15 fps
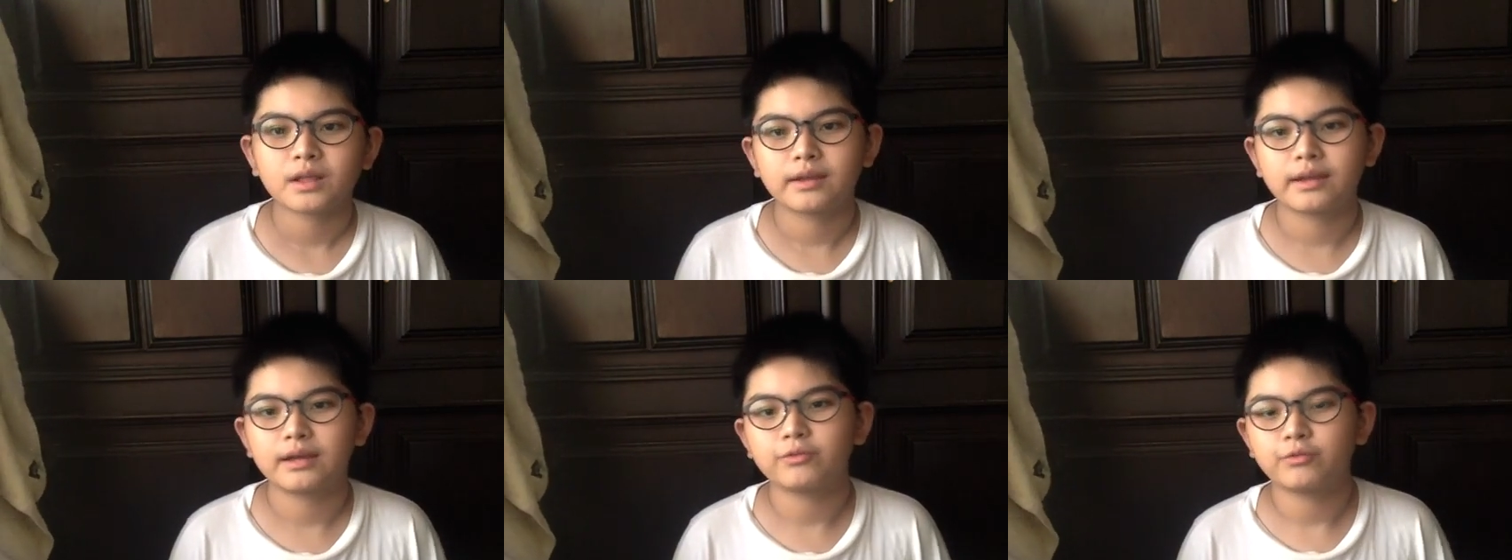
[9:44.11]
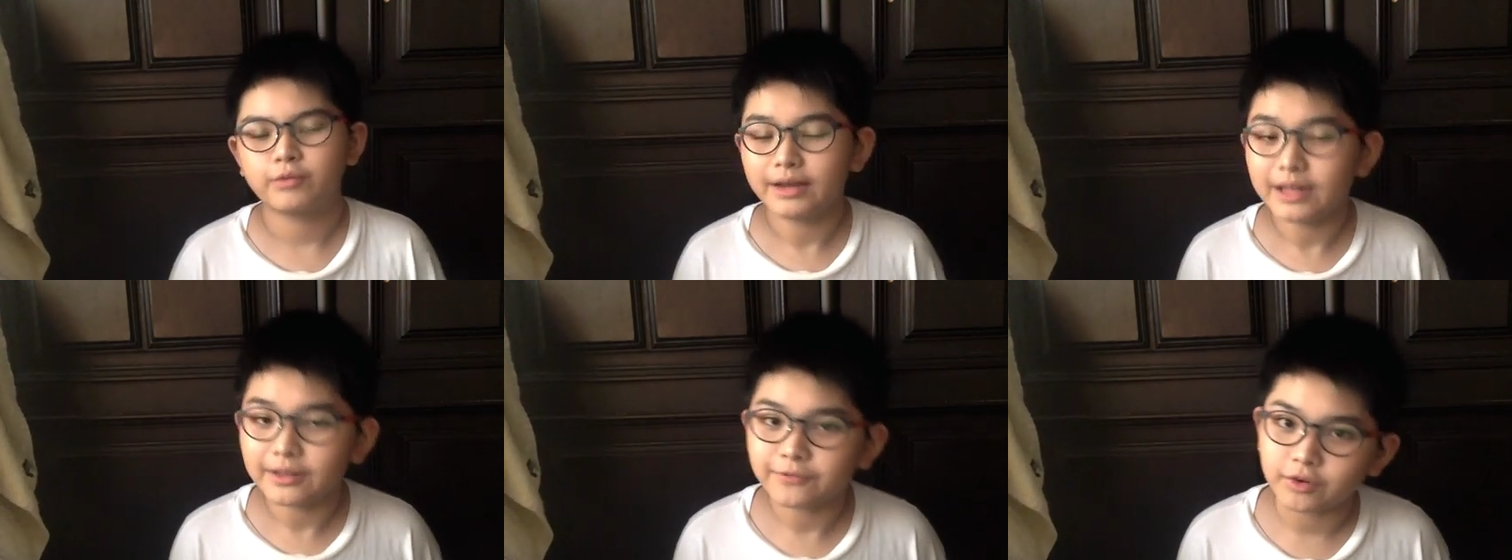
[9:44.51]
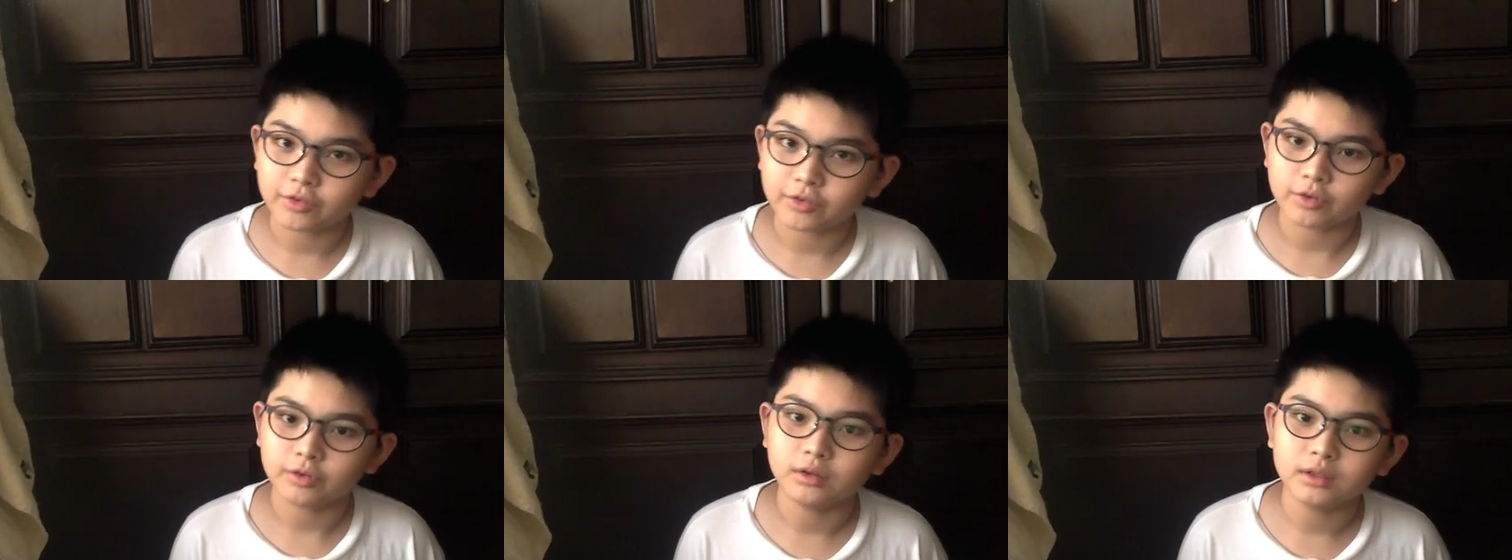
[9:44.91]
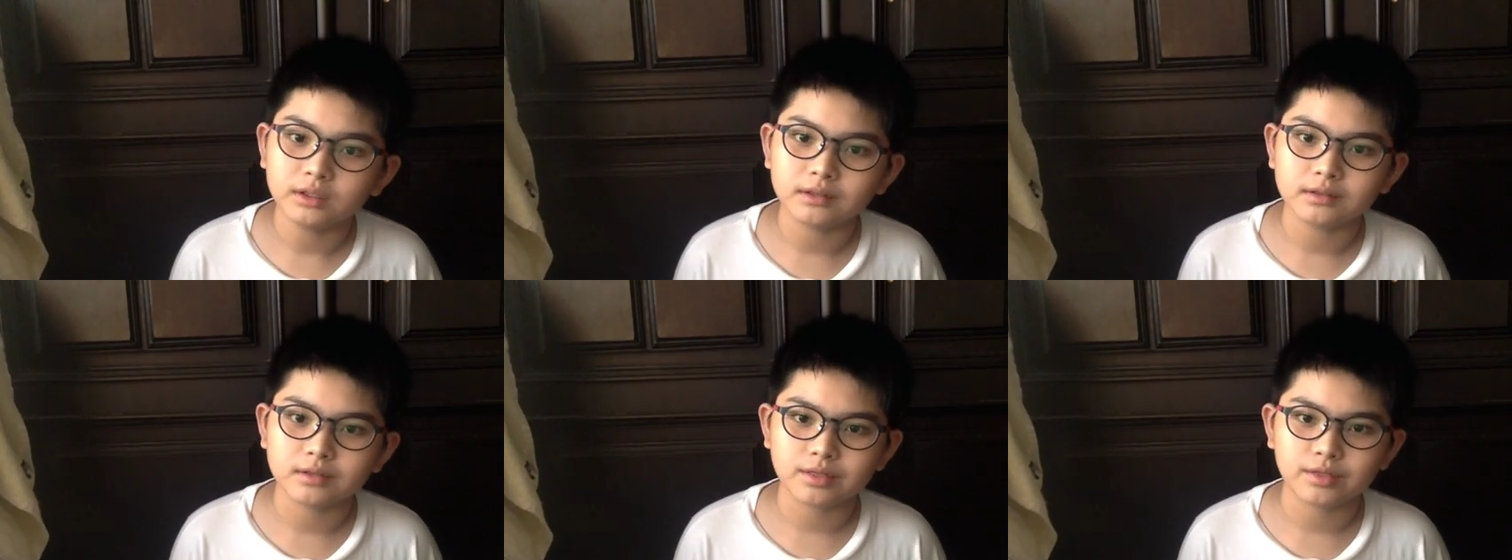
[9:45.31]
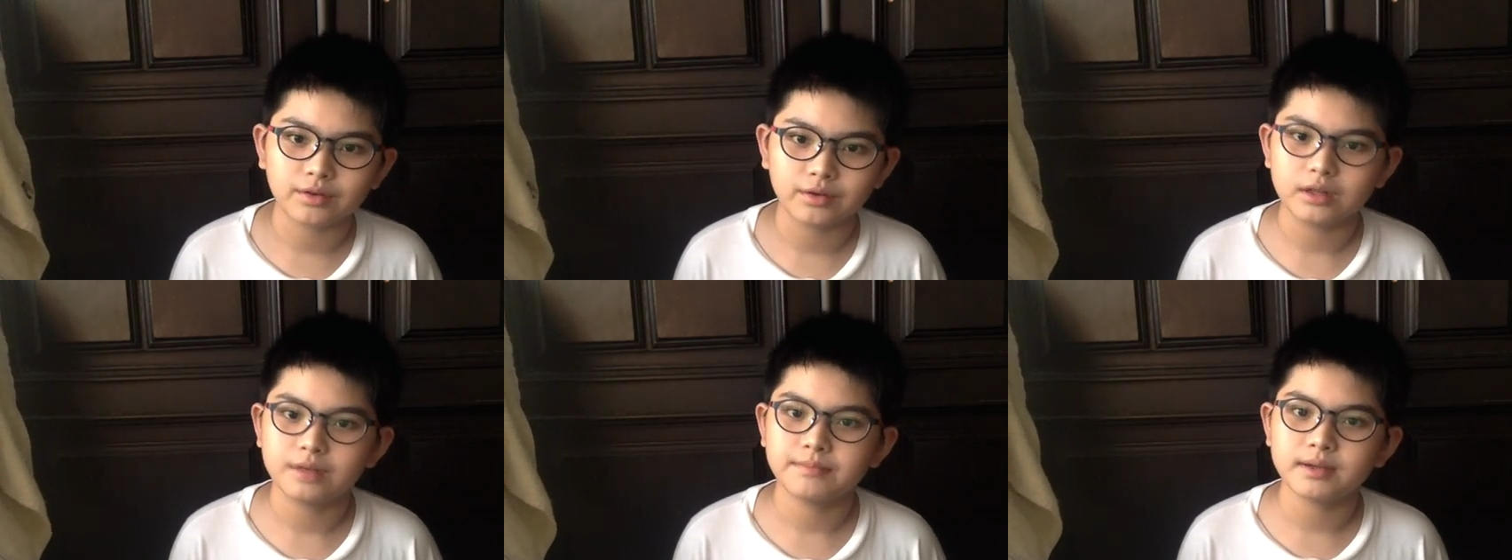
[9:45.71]
get ready for school is
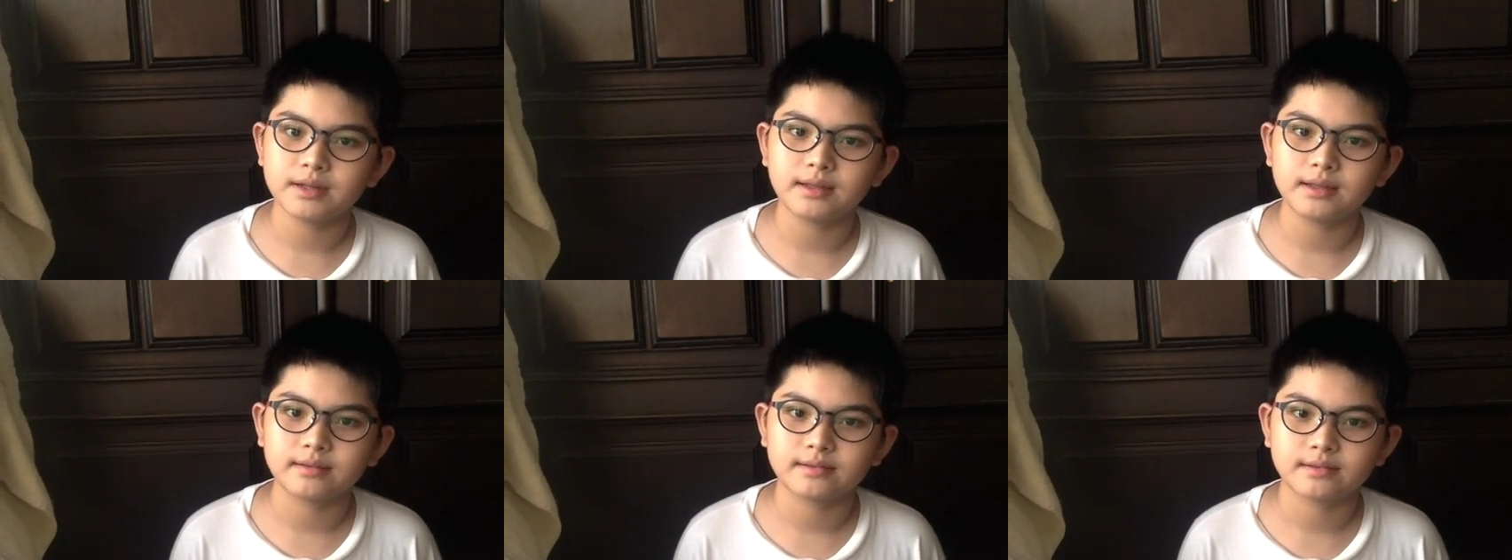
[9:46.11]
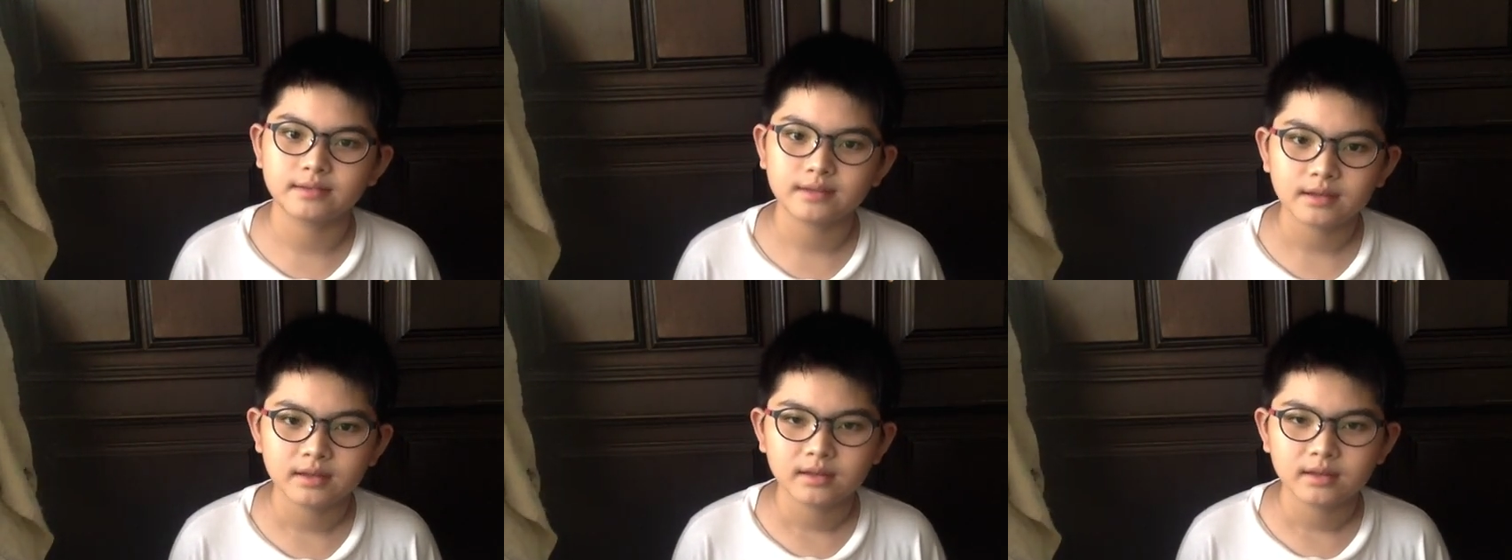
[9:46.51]
30 minutes.